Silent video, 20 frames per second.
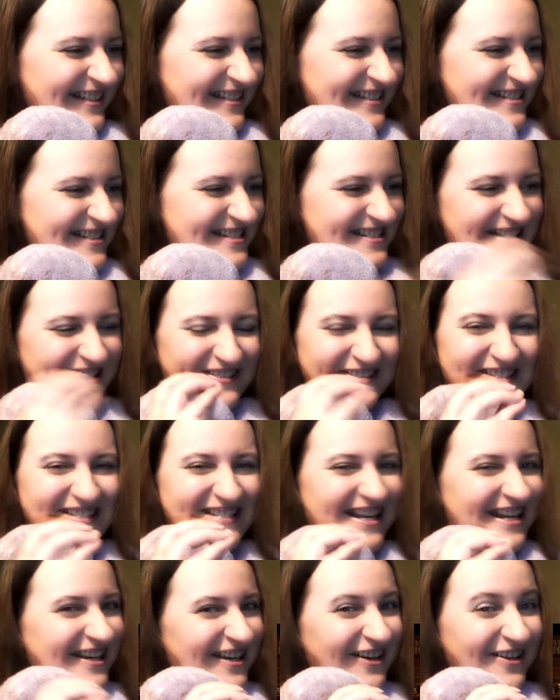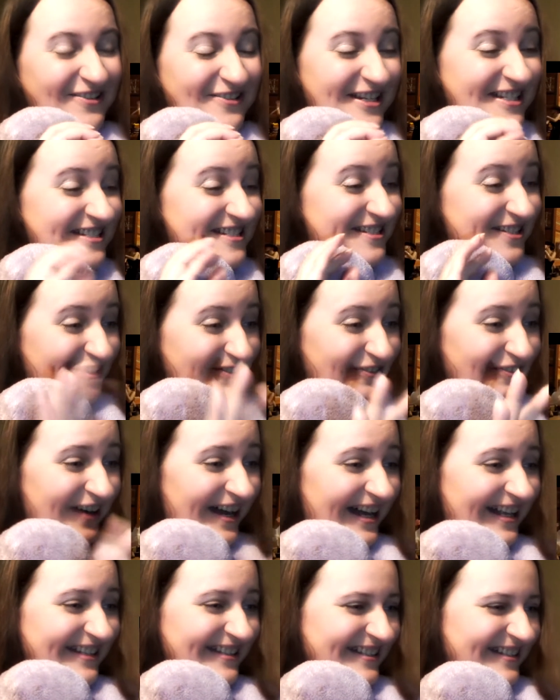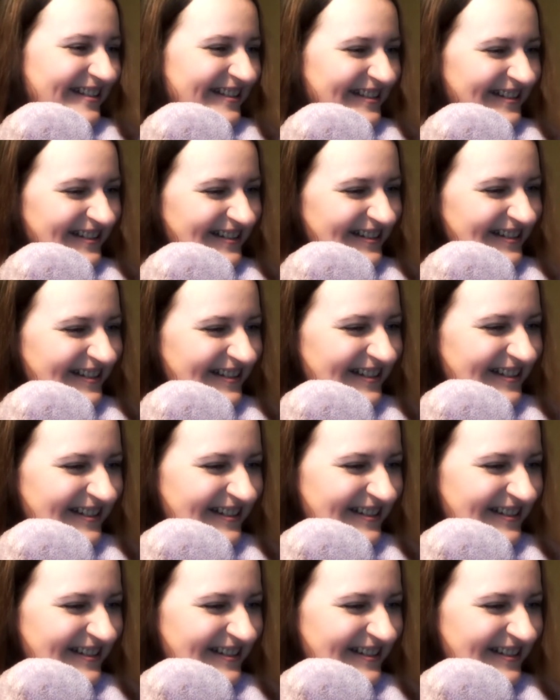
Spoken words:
His songs are always so fun. Can